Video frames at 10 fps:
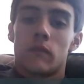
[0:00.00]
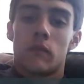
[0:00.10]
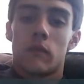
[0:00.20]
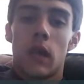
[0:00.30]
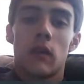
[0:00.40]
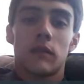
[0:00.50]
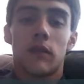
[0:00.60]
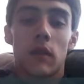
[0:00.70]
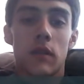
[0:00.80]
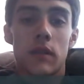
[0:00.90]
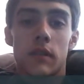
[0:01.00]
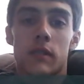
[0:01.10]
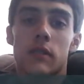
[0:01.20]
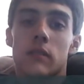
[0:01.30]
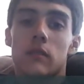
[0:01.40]
now as far
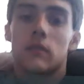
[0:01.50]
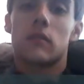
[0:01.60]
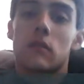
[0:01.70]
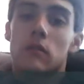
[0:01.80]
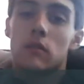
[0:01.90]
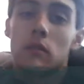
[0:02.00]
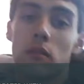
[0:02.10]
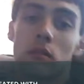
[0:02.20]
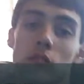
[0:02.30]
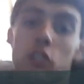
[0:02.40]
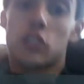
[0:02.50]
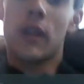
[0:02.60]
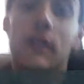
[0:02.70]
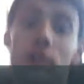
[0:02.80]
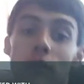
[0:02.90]
as
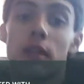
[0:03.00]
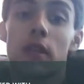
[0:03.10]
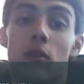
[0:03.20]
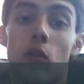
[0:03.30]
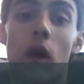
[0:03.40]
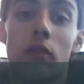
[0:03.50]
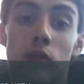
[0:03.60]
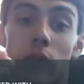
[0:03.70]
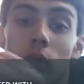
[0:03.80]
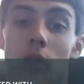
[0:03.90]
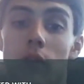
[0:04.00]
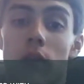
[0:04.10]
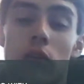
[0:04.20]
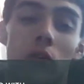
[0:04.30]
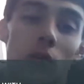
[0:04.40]
strength training while doing
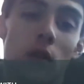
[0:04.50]
cardio,